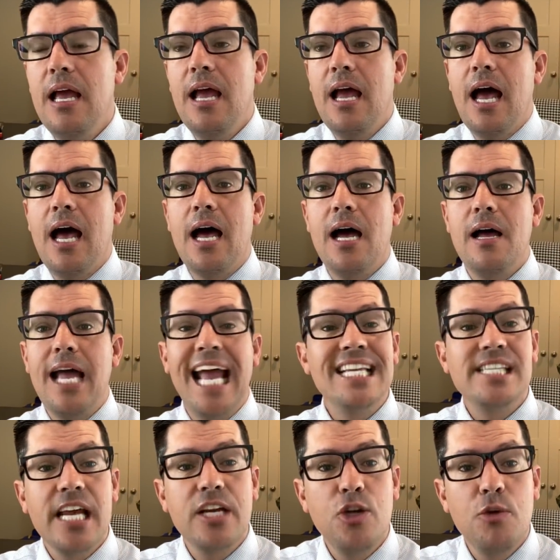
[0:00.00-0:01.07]
Uh, as
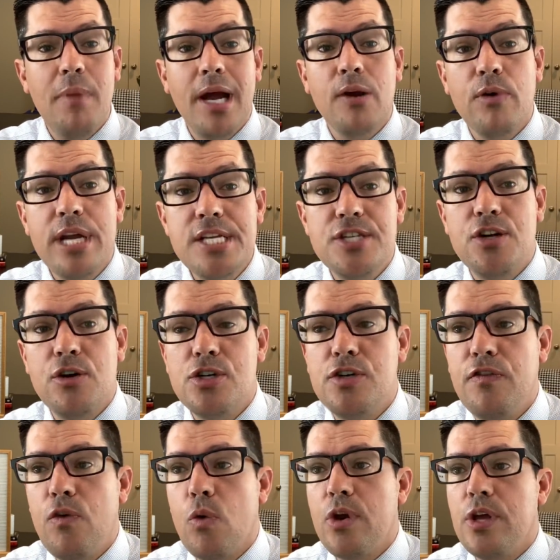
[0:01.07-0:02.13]
I do my research
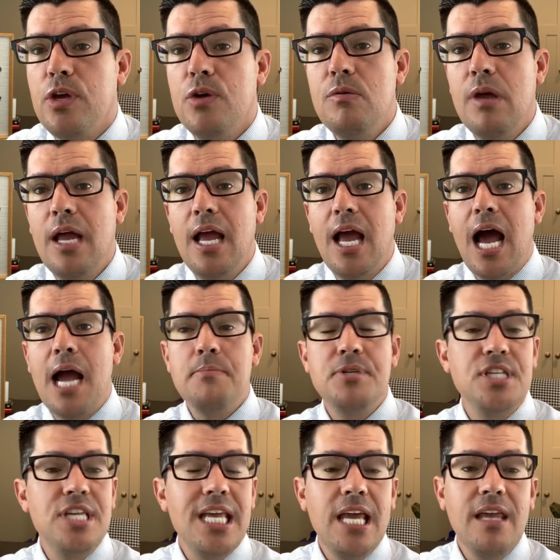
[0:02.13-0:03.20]
for you, I'm
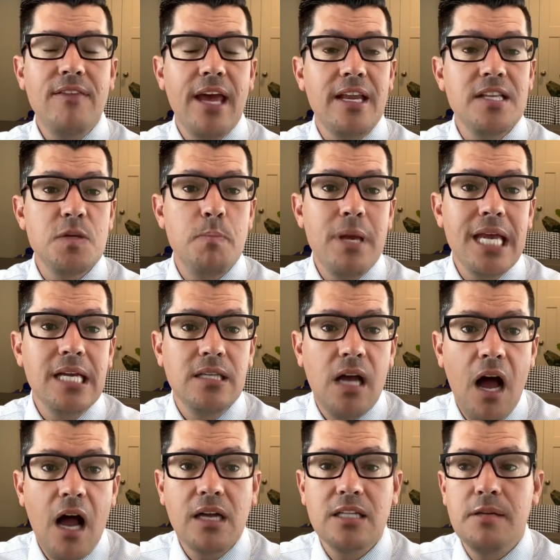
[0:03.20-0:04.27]
seeing that it's being
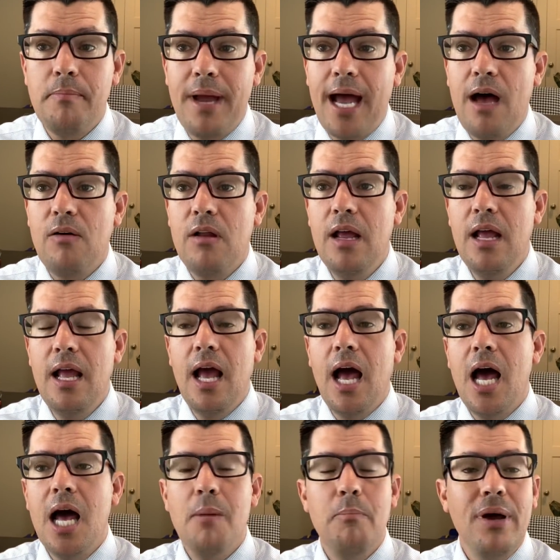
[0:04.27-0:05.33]
talked about,
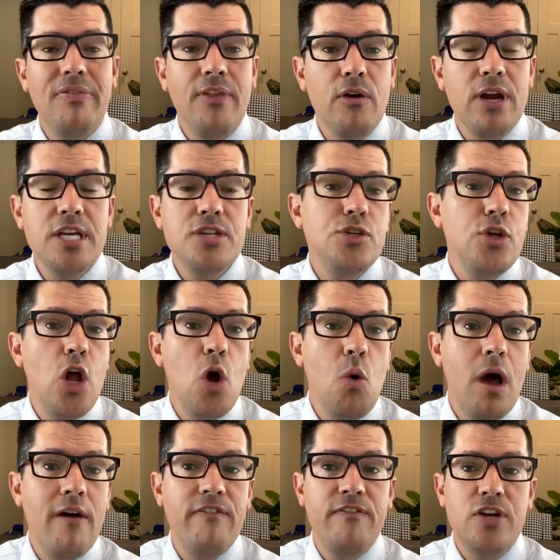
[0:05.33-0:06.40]
uh, but there is no
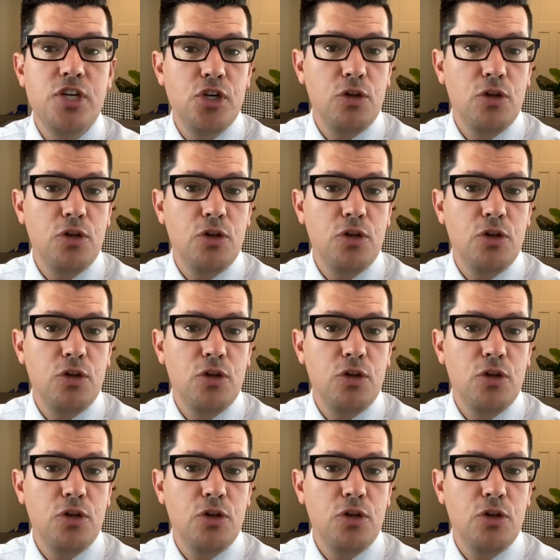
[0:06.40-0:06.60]
official